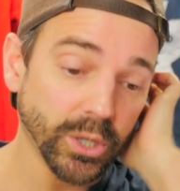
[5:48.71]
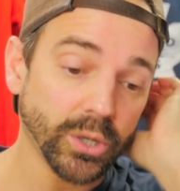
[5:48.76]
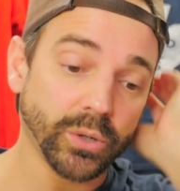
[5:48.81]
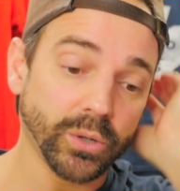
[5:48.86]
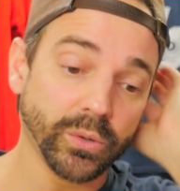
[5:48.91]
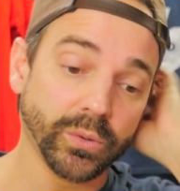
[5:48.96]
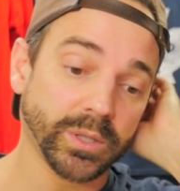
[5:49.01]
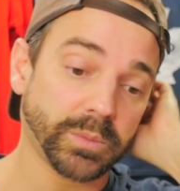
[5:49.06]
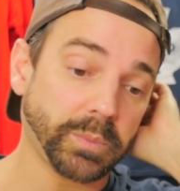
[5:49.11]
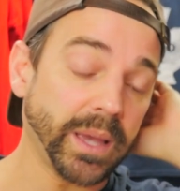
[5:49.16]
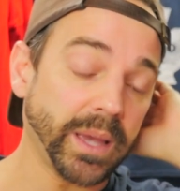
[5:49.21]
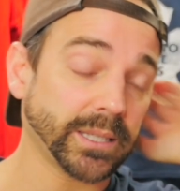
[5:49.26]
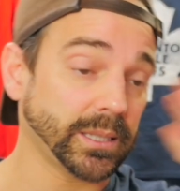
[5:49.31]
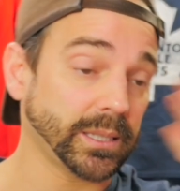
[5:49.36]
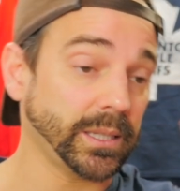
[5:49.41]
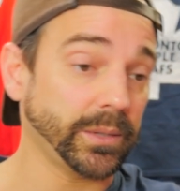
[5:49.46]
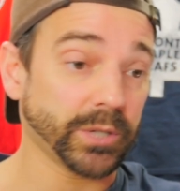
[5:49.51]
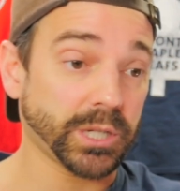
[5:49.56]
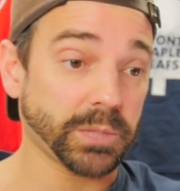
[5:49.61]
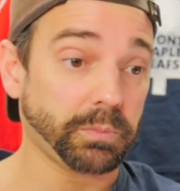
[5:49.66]
who was
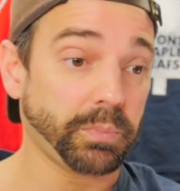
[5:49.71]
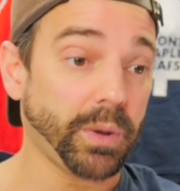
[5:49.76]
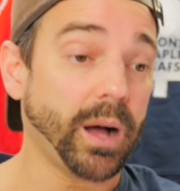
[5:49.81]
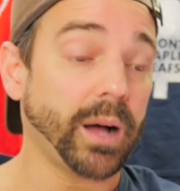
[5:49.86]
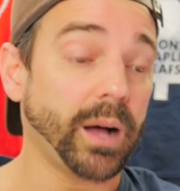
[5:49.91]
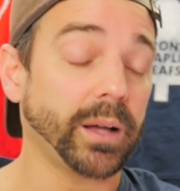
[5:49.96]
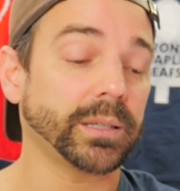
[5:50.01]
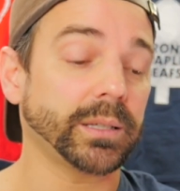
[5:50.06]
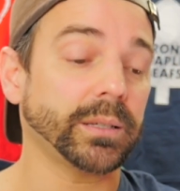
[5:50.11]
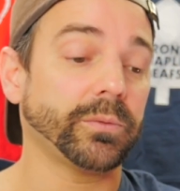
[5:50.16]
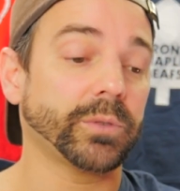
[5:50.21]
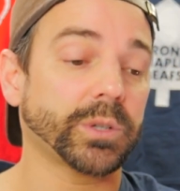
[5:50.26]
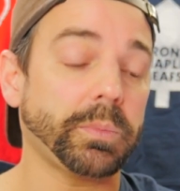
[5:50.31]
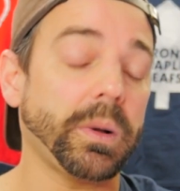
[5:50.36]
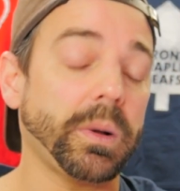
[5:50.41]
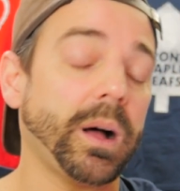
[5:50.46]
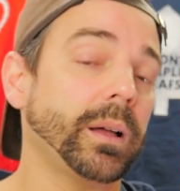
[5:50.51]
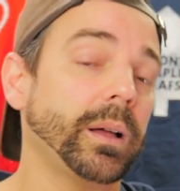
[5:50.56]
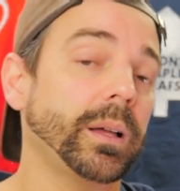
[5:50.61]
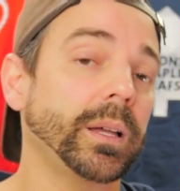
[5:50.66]
basically
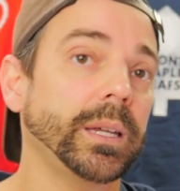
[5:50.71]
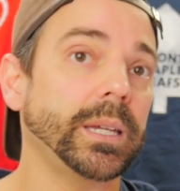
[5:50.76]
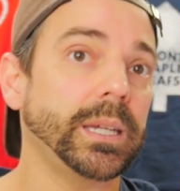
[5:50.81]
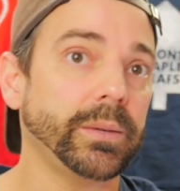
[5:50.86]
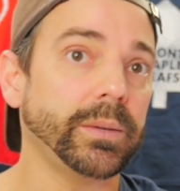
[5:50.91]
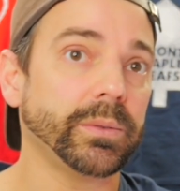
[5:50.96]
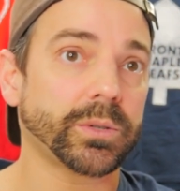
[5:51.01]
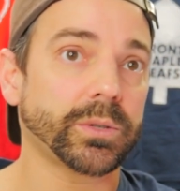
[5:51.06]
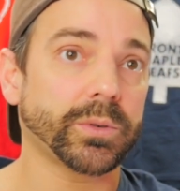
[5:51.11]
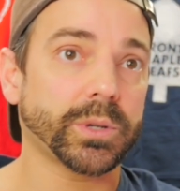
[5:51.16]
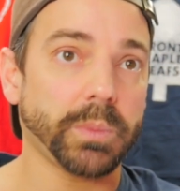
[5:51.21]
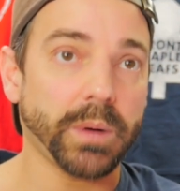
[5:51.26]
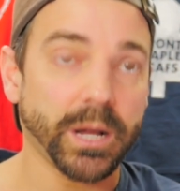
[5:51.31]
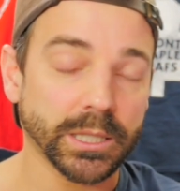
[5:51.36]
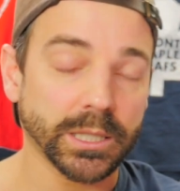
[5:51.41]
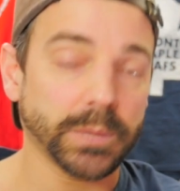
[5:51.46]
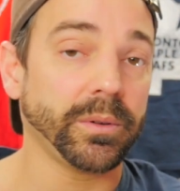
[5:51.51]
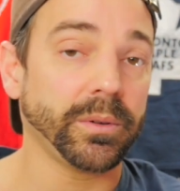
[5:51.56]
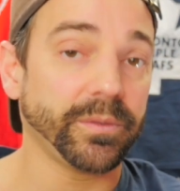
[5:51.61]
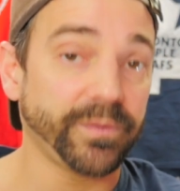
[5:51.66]

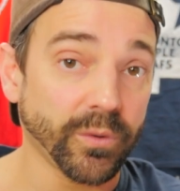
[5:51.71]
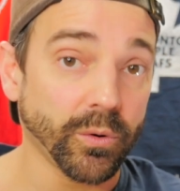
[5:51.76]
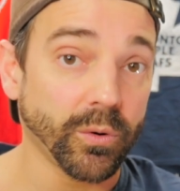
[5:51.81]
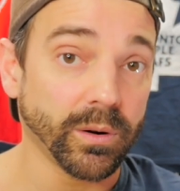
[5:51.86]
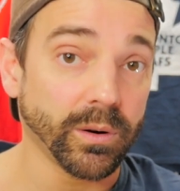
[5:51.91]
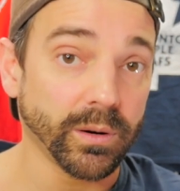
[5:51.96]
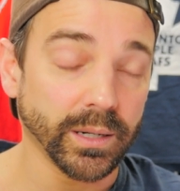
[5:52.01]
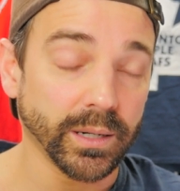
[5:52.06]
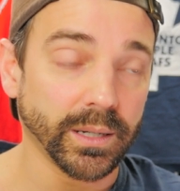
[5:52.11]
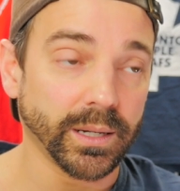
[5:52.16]
responsible for